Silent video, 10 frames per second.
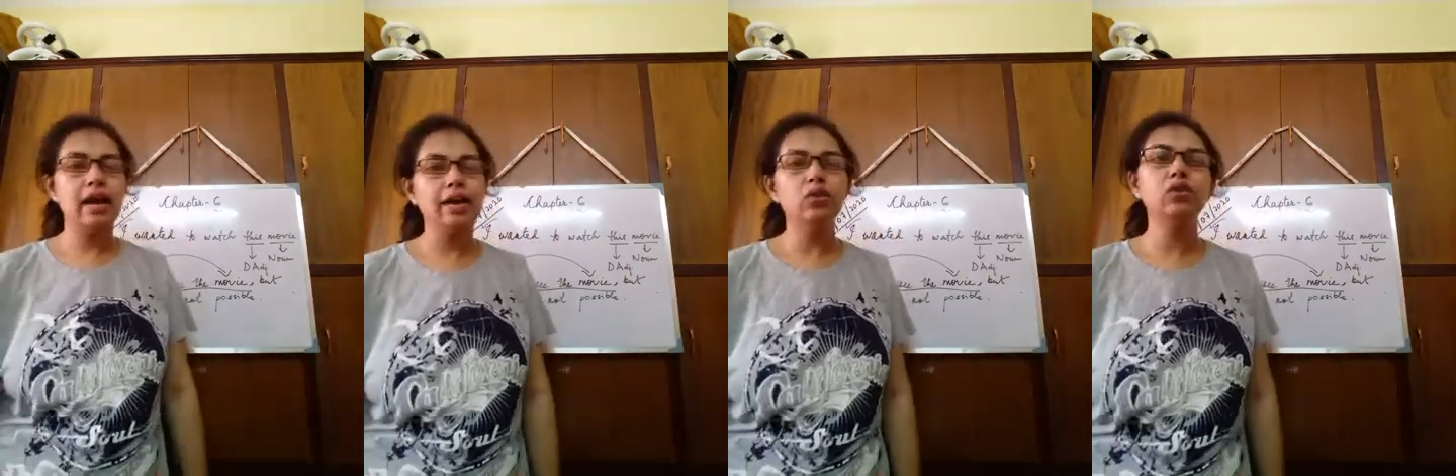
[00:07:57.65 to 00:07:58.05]

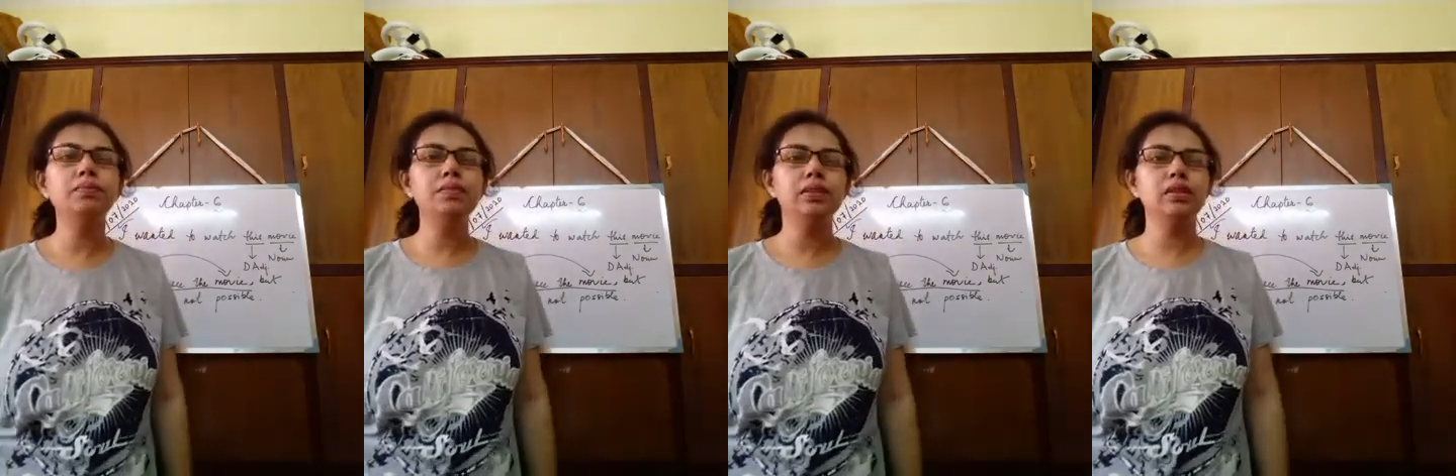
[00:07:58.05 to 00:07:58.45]
I
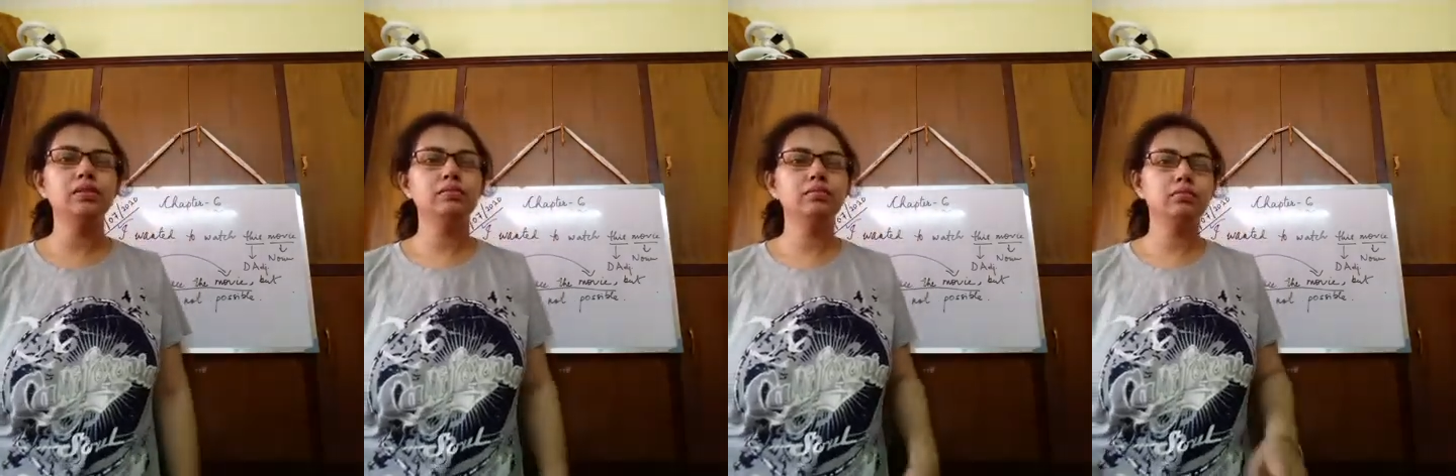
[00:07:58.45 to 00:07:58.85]
hope
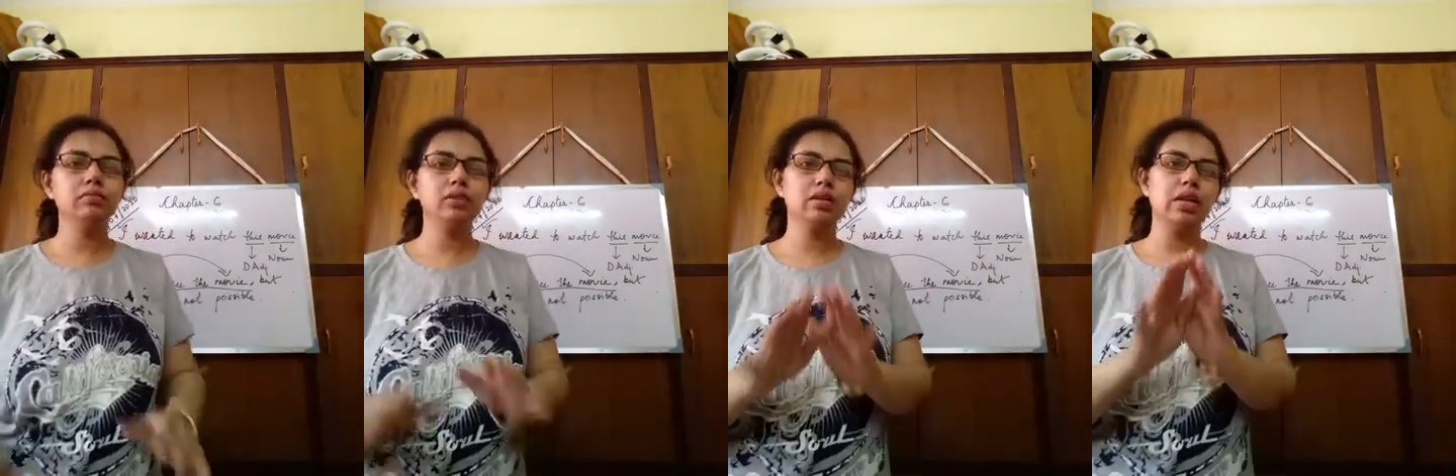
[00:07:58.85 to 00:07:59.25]

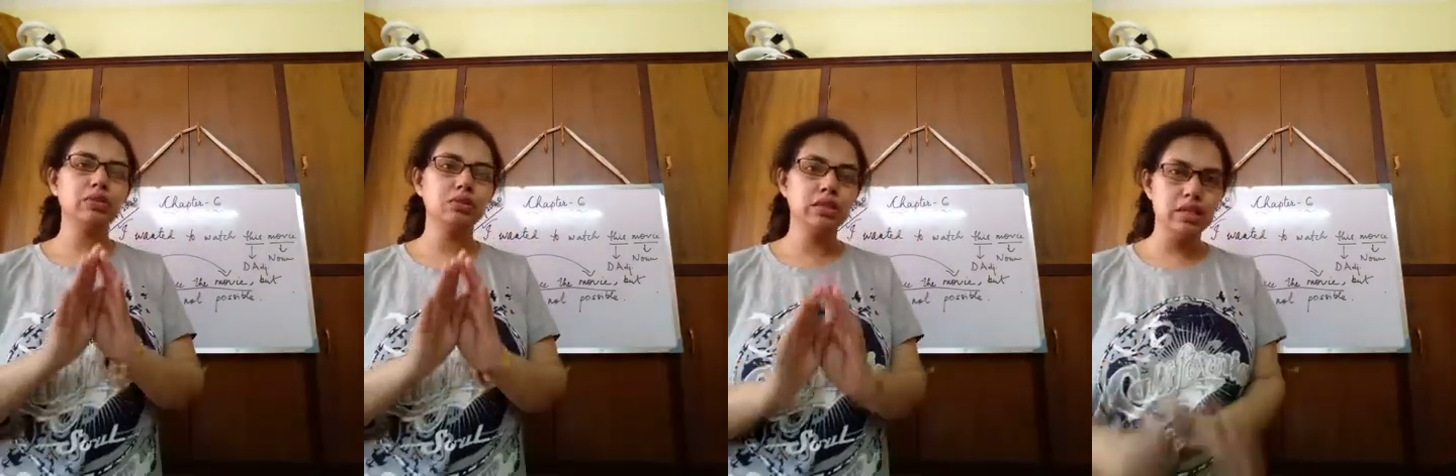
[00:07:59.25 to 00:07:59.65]
the
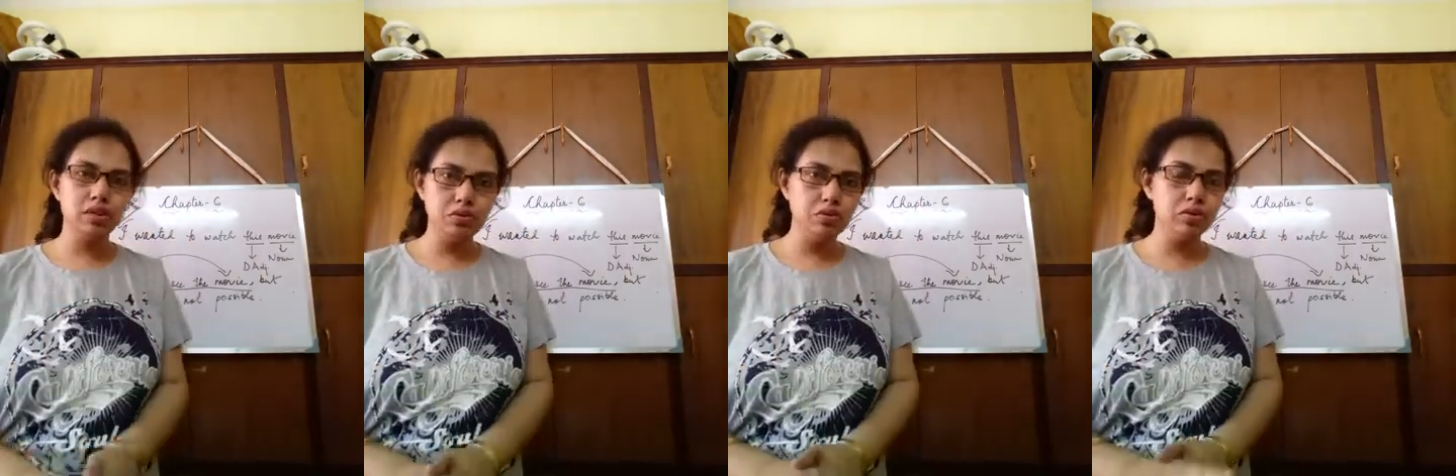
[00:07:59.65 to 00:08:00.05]
class was
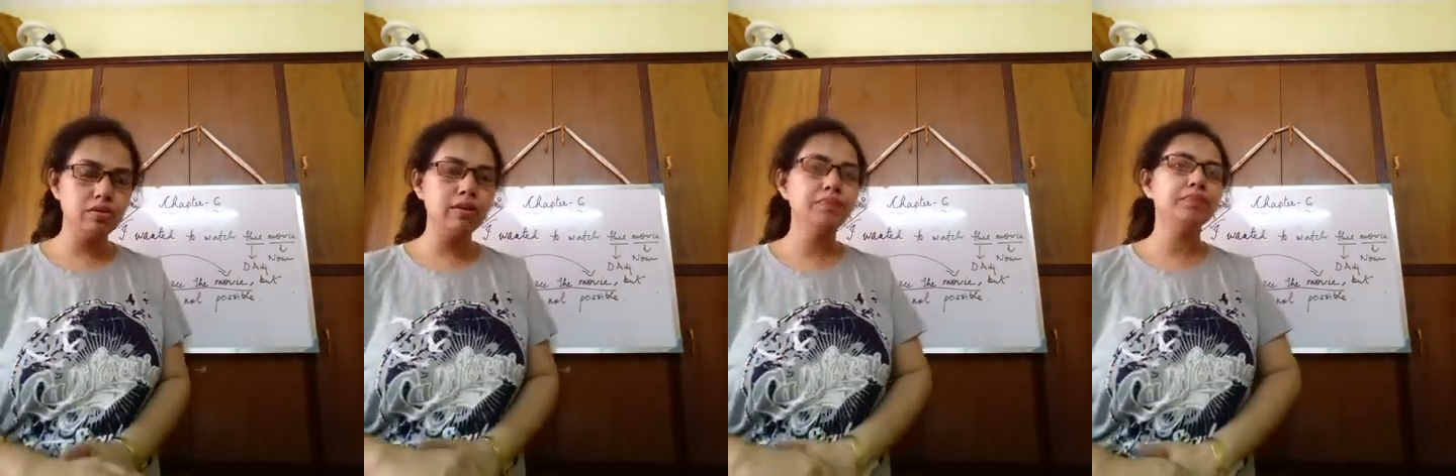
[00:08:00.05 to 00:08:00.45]
clear to you,
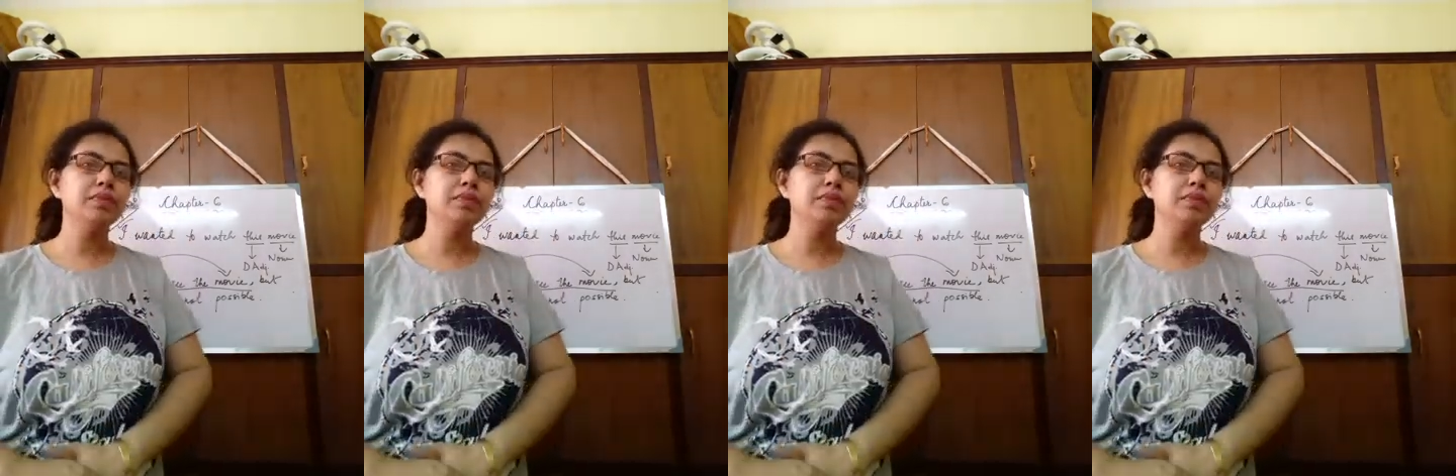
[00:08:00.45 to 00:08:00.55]
children.